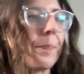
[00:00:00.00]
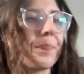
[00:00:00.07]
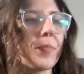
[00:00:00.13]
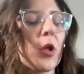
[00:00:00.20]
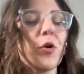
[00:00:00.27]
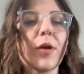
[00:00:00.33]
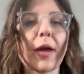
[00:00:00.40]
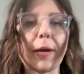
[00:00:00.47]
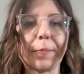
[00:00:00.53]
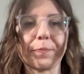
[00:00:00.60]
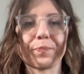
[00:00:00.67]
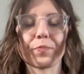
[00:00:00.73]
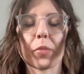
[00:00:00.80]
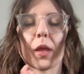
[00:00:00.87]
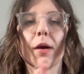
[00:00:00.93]
Okay.
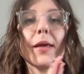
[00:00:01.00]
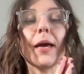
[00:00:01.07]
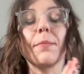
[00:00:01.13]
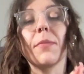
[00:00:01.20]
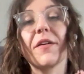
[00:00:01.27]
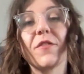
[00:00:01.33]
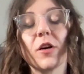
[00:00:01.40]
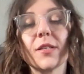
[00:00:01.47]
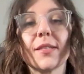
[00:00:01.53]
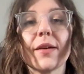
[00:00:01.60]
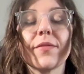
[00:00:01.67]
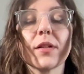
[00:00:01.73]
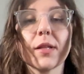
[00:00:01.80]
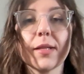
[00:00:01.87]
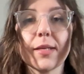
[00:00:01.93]
Yeah, my first
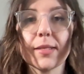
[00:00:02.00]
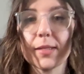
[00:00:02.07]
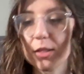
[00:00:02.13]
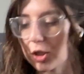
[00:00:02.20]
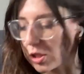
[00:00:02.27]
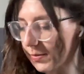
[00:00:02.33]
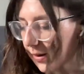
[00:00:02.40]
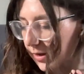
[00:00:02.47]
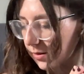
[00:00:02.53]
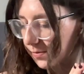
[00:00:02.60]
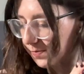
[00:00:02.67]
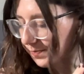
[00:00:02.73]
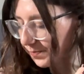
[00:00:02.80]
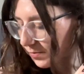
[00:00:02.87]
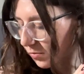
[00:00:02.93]
ever Lindy Stitches pattern.
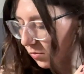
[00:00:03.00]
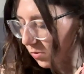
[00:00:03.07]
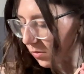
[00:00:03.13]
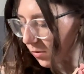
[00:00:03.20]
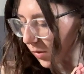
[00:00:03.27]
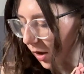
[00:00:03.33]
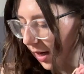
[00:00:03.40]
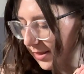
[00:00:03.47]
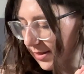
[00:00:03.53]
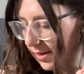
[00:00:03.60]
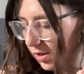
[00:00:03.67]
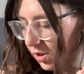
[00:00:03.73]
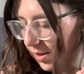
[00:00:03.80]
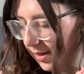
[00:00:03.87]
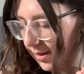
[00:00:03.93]
I
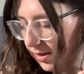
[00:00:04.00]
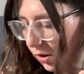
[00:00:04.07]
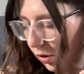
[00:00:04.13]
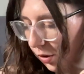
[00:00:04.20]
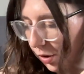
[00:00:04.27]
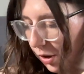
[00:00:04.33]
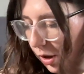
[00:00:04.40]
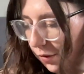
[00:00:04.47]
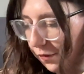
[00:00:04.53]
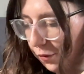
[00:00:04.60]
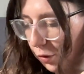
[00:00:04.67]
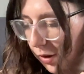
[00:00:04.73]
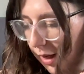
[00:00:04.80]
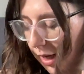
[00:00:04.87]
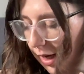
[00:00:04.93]
stitched this on
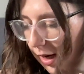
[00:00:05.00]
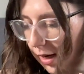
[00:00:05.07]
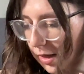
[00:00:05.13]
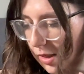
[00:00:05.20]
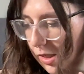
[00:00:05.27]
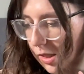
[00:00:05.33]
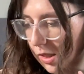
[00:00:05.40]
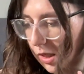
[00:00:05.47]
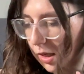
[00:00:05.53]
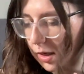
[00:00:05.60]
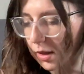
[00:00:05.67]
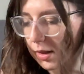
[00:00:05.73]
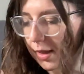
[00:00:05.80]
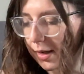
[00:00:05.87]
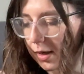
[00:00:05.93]
40 count
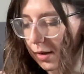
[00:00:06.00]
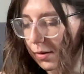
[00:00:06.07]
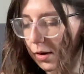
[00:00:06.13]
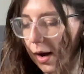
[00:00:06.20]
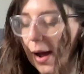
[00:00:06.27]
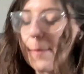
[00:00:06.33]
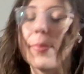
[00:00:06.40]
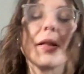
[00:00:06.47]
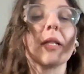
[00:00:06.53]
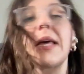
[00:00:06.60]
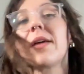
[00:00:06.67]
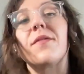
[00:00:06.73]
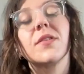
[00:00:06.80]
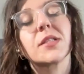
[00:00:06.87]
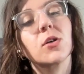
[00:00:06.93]
linen, I
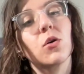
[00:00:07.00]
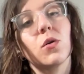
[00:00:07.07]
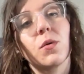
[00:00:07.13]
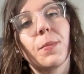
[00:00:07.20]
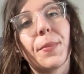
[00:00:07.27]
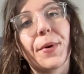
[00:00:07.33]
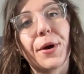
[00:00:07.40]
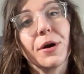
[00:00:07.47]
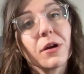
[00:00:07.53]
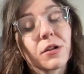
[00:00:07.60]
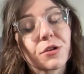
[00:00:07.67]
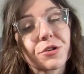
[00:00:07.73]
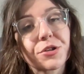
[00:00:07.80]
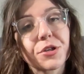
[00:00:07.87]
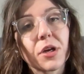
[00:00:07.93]
believe is called
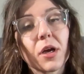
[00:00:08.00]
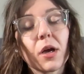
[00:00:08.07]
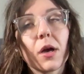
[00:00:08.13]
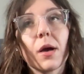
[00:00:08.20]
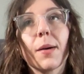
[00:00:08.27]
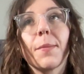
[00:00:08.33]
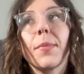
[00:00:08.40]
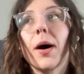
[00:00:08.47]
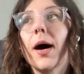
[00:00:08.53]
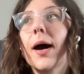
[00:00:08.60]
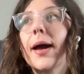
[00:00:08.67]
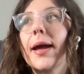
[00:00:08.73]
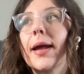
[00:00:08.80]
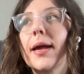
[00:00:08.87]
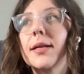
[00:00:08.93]
Birch,
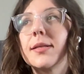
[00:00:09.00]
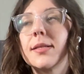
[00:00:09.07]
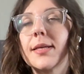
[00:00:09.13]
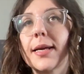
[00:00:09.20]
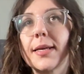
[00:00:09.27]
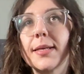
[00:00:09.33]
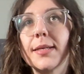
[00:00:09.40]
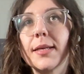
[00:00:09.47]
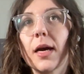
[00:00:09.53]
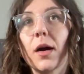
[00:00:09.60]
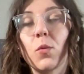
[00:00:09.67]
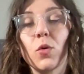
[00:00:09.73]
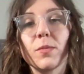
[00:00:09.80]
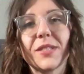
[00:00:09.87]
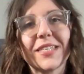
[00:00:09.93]
by
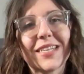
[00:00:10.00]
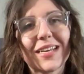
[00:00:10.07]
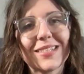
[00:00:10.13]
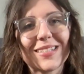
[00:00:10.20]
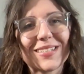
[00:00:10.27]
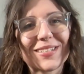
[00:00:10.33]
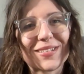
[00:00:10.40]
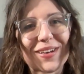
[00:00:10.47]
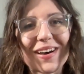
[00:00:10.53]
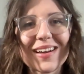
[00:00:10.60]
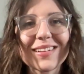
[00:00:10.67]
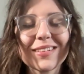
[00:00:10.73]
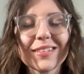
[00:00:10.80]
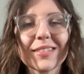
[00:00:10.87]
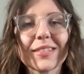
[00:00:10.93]
Whoopsie Daisy
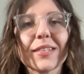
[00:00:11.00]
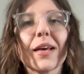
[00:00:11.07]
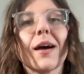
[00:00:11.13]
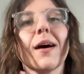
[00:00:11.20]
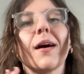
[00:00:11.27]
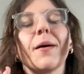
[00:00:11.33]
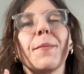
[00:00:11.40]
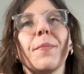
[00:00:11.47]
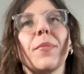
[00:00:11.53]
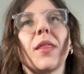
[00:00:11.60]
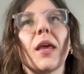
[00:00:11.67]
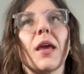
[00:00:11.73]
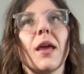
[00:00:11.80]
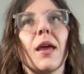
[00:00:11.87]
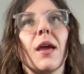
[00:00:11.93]
Designs,
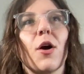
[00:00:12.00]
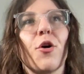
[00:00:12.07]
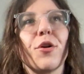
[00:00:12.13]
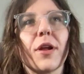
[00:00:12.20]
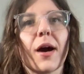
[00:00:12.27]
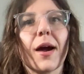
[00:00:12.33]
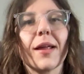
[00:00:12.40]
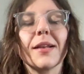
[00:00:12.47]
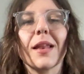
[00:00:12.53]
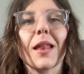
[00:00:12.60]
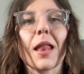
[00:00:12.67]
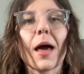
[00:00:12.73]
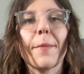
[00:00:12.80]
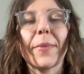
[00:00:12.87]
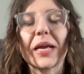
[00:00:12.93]
the owner and
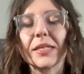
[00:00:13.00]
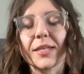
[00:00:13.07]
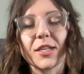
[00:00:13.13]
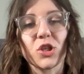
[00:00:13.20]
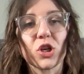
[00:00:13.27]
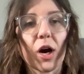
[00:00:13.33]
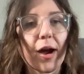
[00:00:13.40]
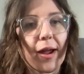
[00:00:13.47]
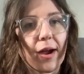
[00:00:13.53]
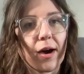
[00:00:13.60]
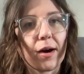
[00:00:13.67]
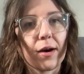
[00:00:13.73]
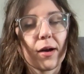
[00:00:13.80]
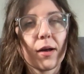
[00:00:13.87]
amazing dyer